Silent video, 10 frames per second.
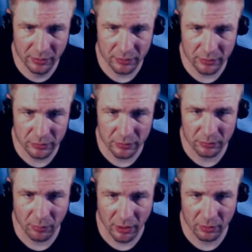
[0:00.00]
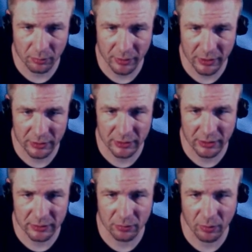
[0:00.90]
uses my OBS as
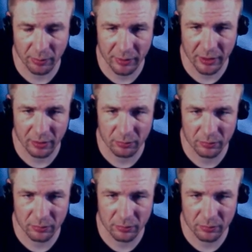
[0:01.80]
the webcam.